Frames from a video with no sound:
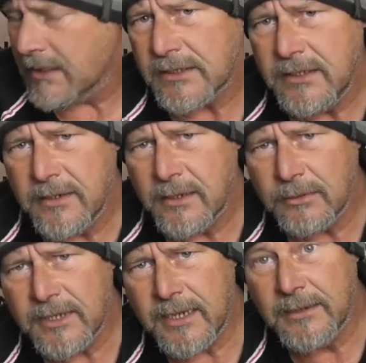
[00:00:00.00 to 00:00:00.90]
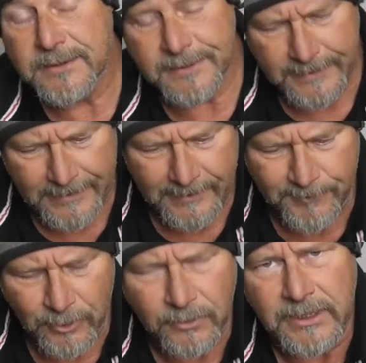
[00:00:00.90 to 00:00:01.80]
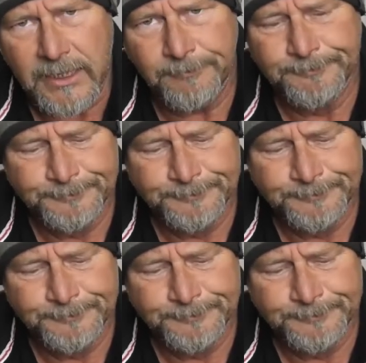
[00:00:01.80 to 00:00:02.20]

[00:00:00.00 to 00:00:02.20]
He said, Are you there all day? I said, Yeah, I'm here all day.